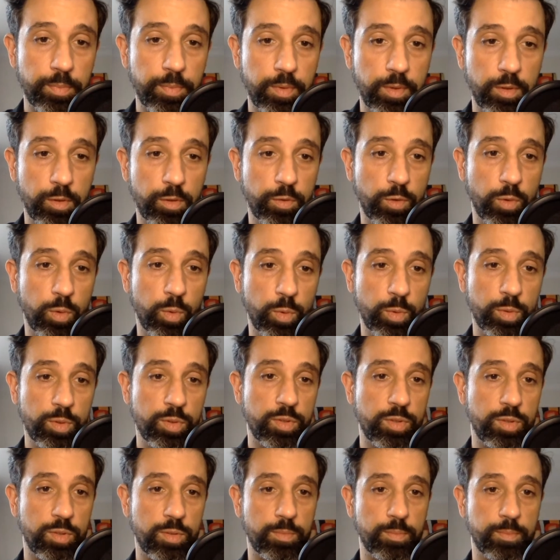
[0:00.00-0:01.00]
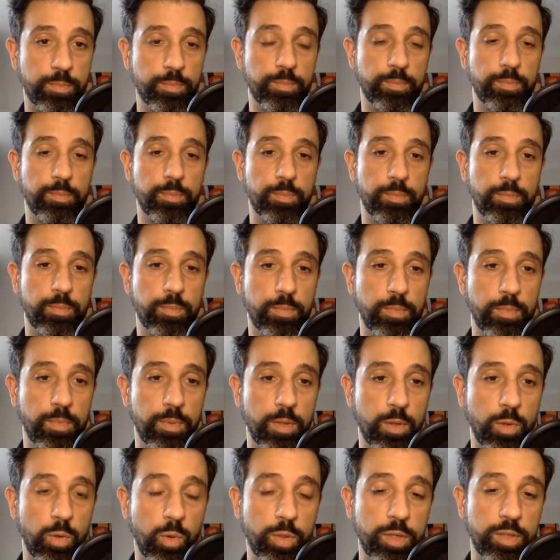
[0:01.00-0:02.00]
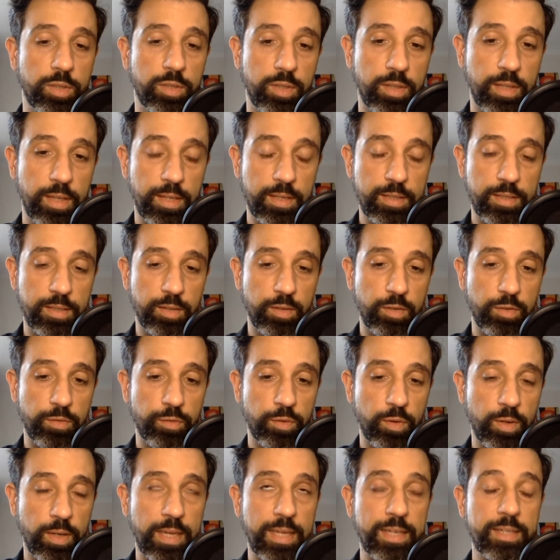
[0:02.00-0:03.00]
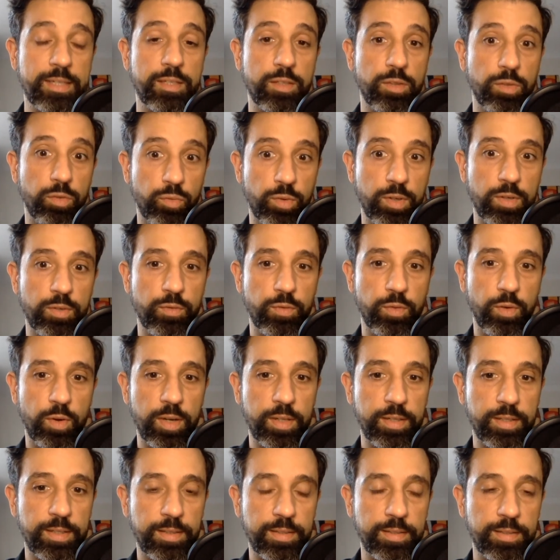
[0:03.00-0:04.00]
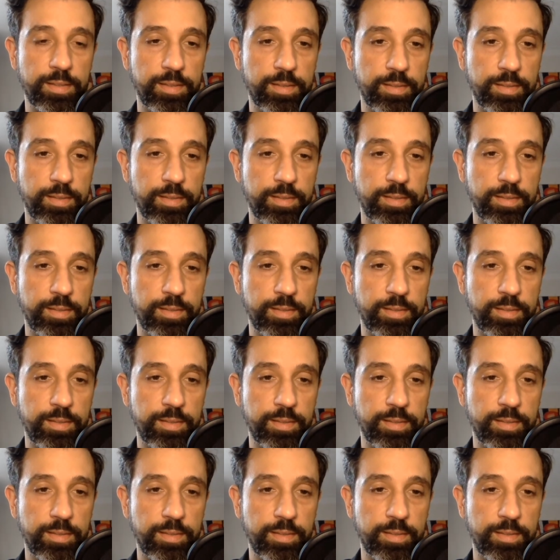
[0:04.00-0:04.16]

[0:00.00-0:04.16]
There, of course, according to the S3 filing,